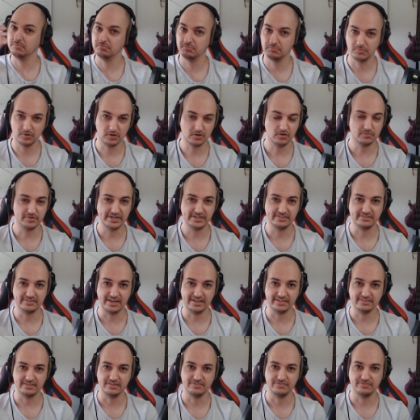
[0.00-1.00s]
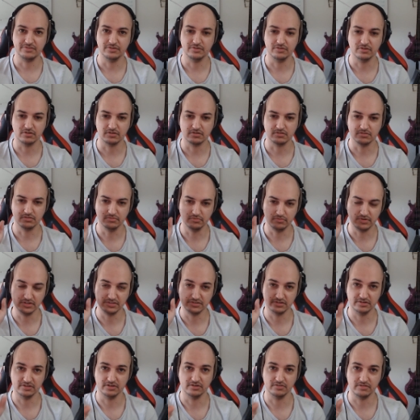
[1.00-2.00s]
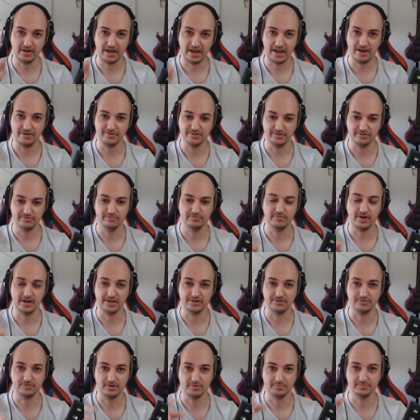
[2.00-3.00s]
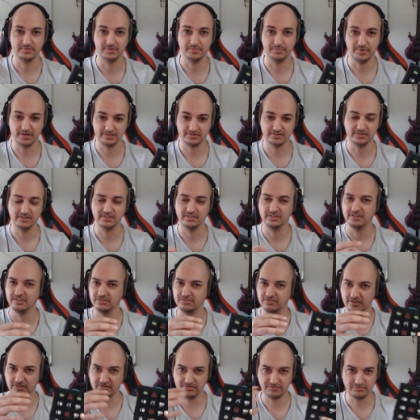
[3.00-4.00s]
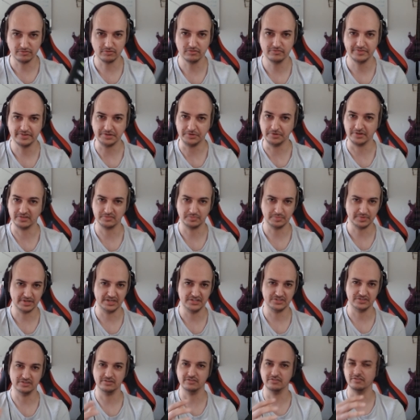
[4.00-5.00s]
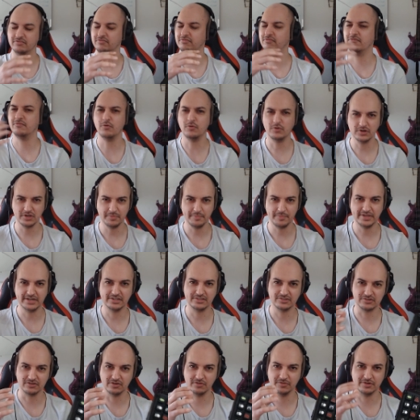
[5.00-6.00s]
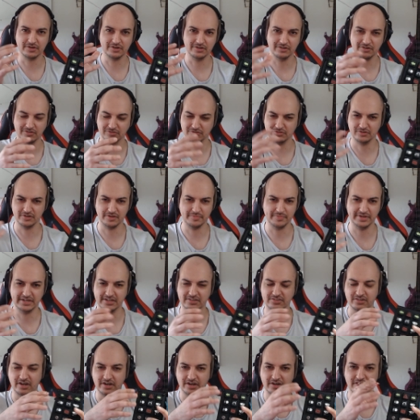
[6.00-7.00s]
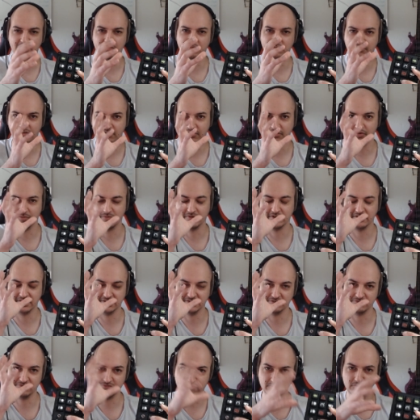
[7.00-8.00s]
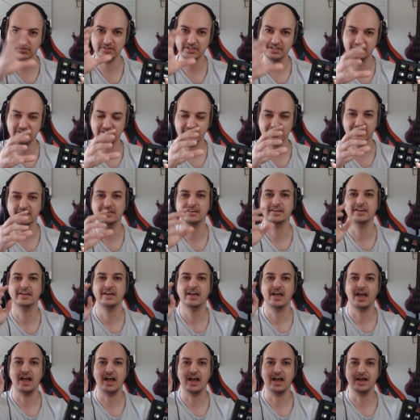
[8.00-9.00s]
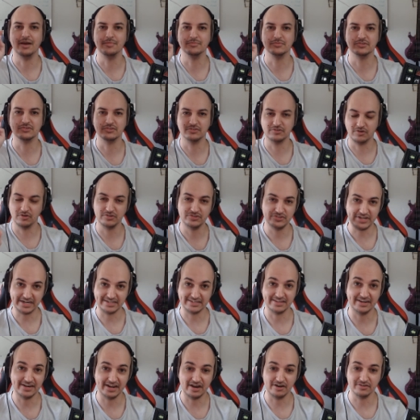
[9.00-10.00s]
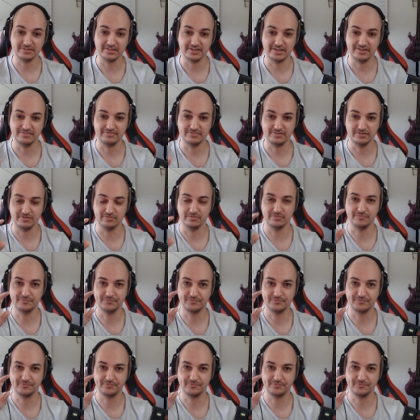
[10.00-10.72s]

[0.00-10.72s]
go read that if you're want to know how you wire up the button. So the full video explanation of 40 minutes going or 30 minutes, I don't know, going into full detail. Um, so go check that out if you